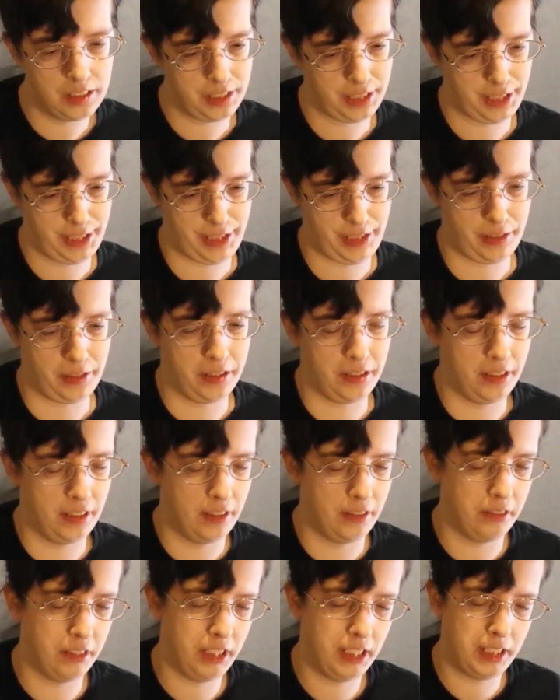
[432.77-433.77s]
so,
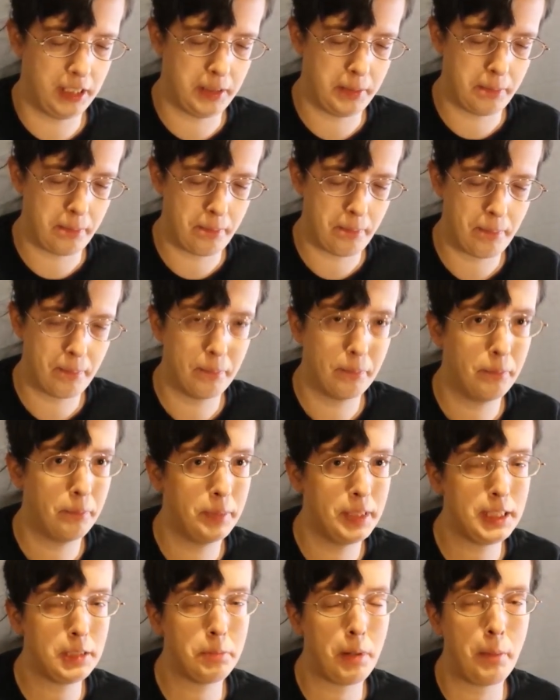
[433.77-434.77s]
um,
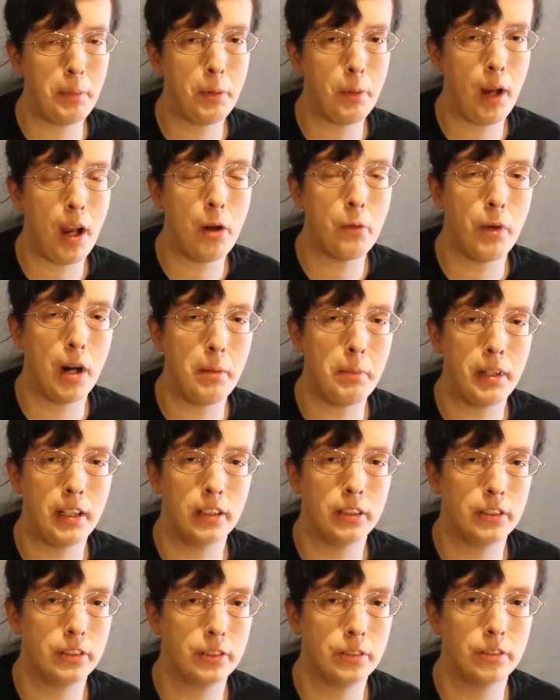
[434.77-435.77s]
this is probably why I write
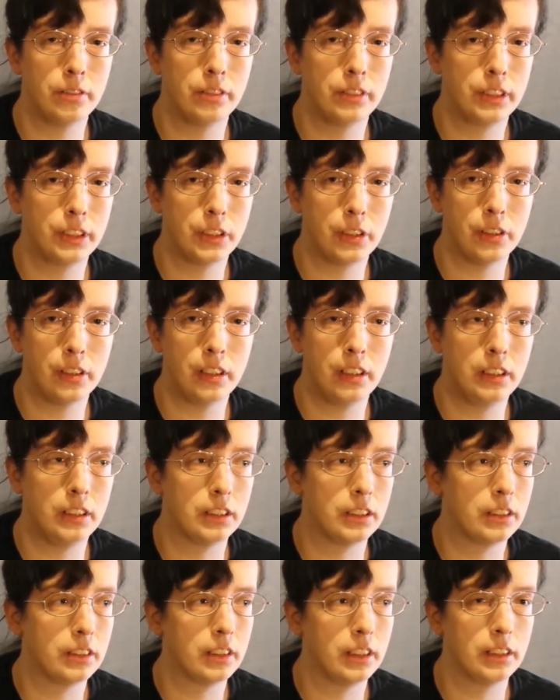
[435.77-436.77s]
my own
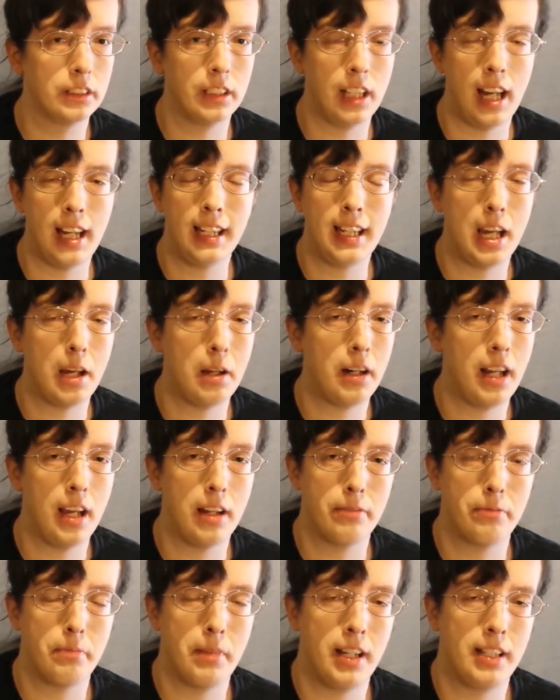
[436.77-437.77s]
stories, because I can't
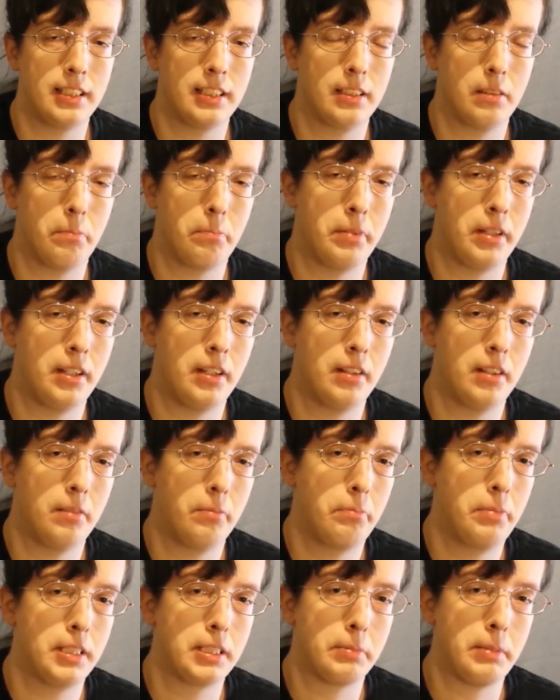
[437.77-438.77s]
F my,
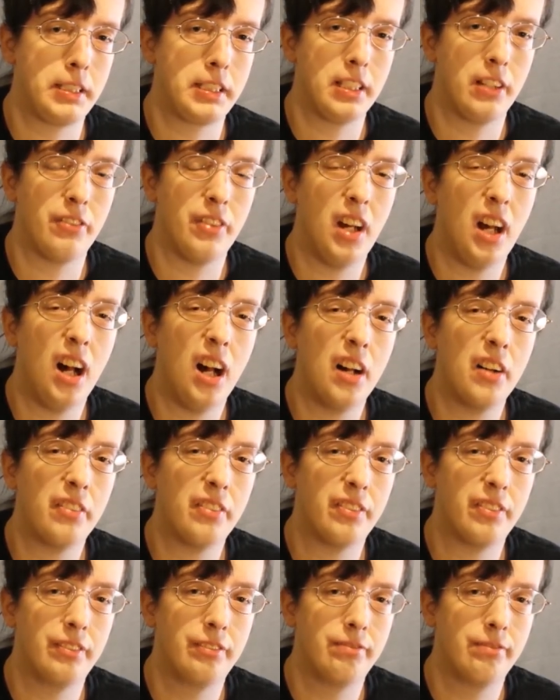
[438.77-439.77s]
piss myself
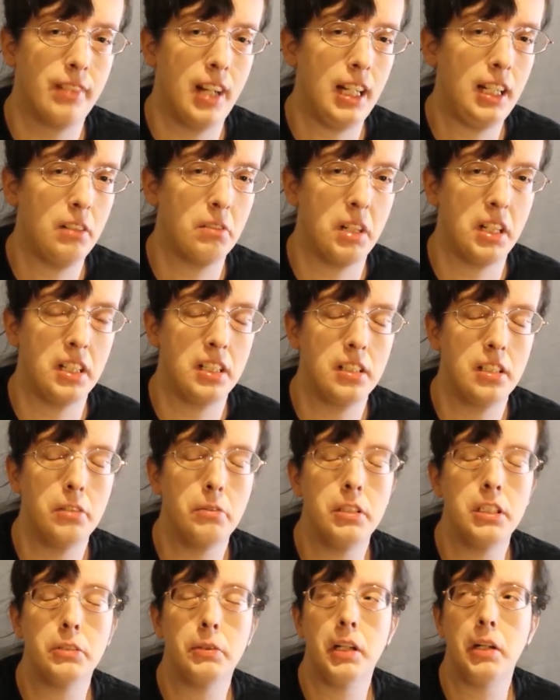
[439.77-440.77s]
off. I can write it
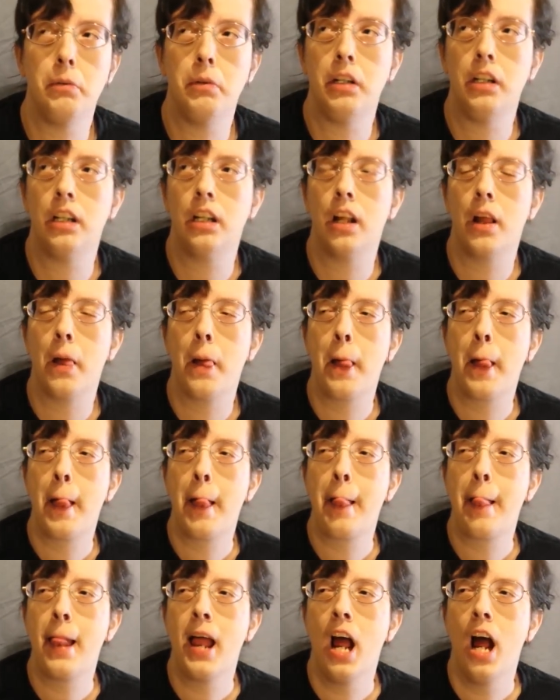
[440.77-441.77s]
in which way I want.
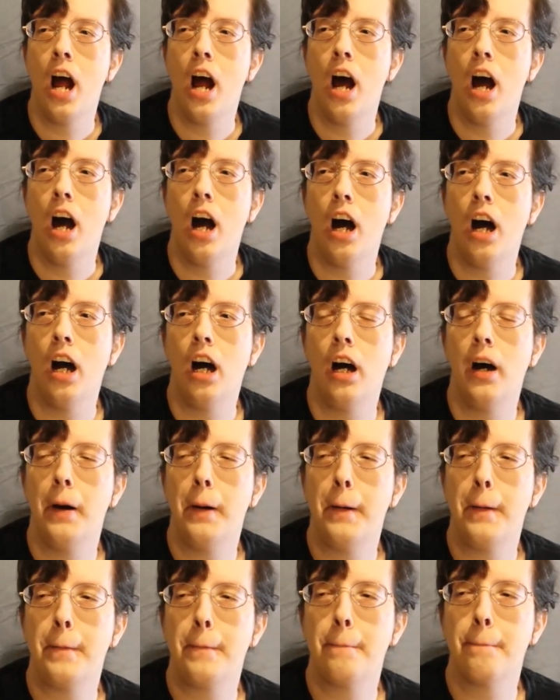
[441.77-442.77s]

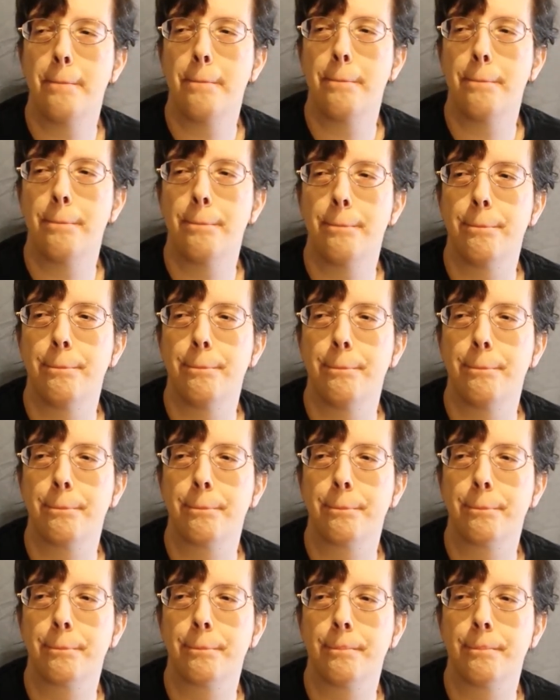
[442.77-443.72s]
Um,